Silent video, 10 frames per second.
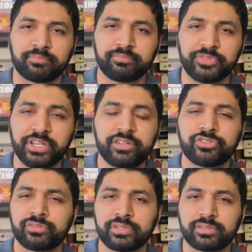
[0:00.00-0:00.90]

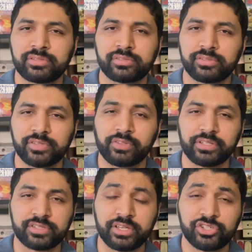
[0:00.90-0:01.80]
dangerous
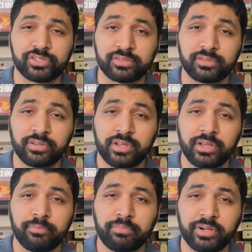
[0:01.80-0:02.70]
civilization,
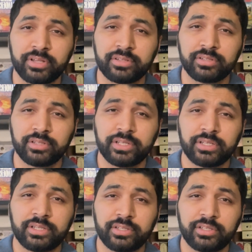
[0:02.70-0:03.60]
but
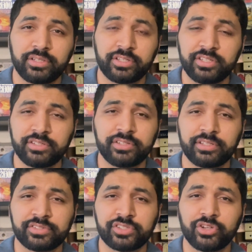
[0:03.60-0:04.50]
he
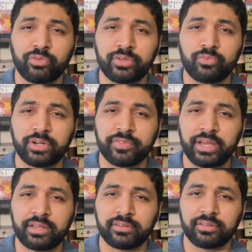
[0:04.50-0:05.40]
is the only one
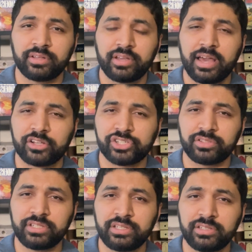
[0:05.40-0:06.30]
that
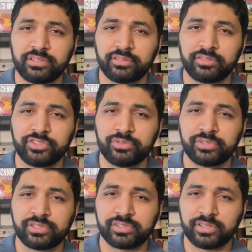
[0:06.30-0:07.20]
actually
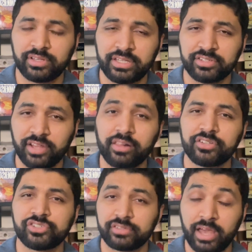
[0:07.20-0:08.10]

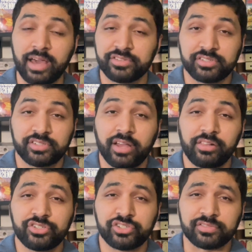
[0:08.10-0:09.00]
has
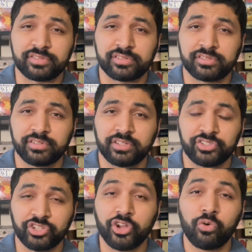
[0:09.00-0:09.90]
intelligence
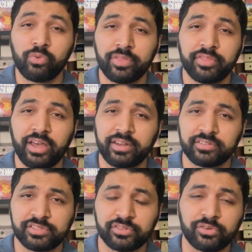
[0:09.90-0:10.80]
to go with that.
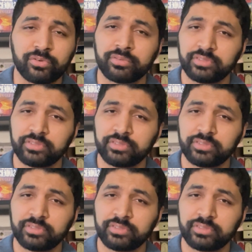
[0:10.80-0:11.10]
So